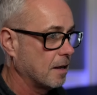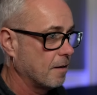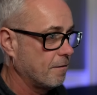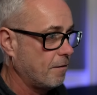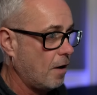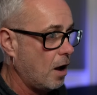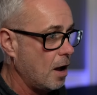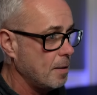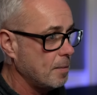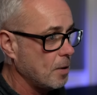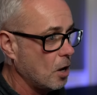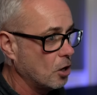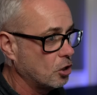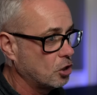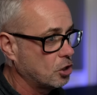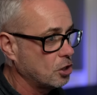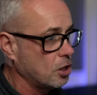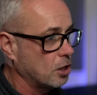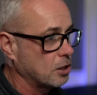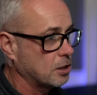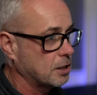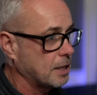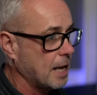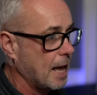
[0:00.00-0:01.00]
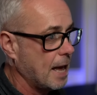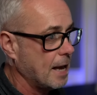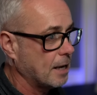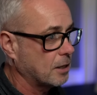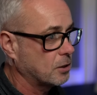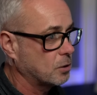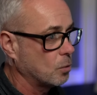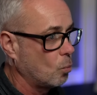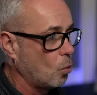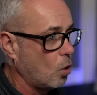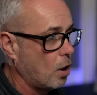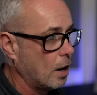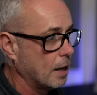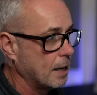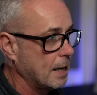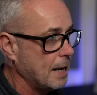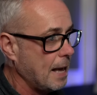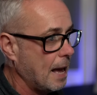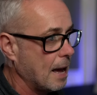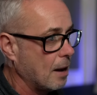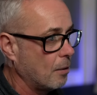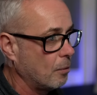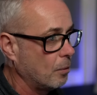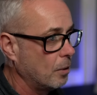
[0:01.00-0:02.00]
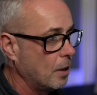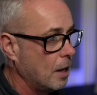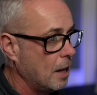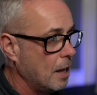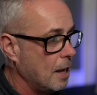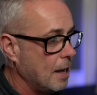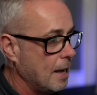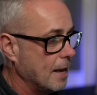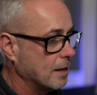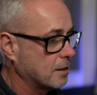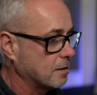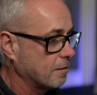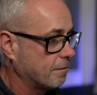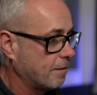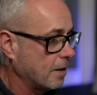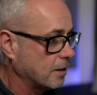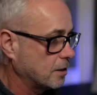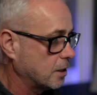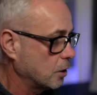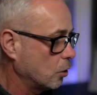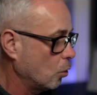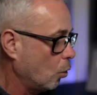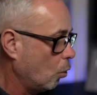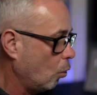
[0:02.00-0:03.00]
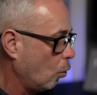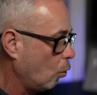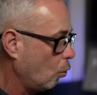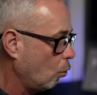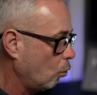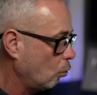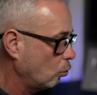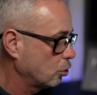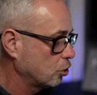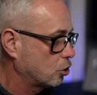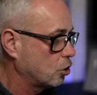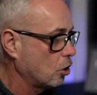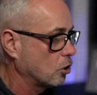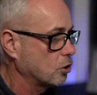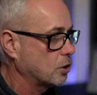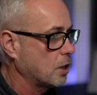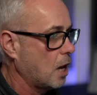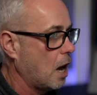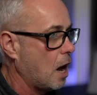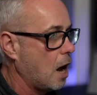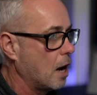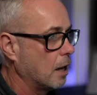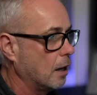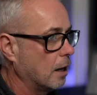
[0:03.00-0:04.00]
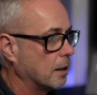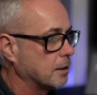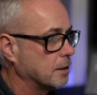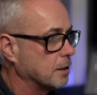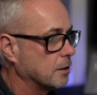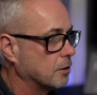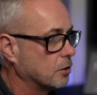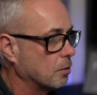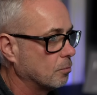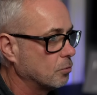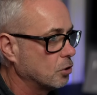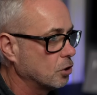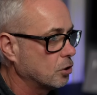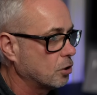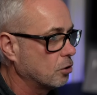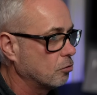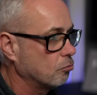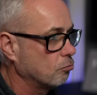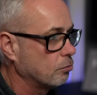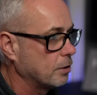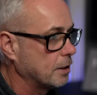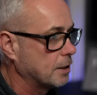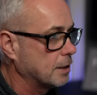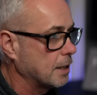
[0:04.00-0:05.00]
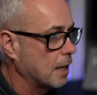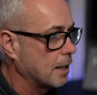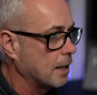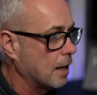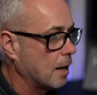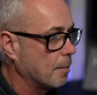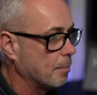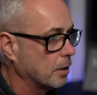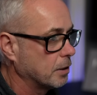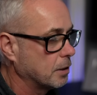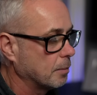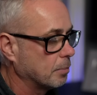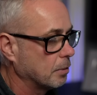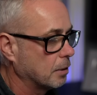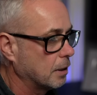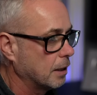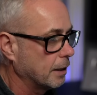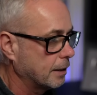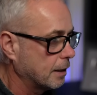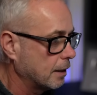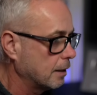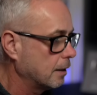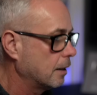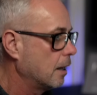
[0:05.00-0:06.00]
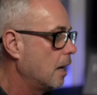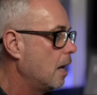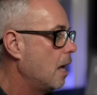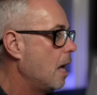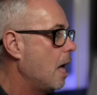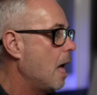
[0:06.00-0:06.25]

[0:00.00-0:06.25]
If I adjust X and Y now, it's affecting all the shots that are highlighted. So I'm just going to reset that by double clicking.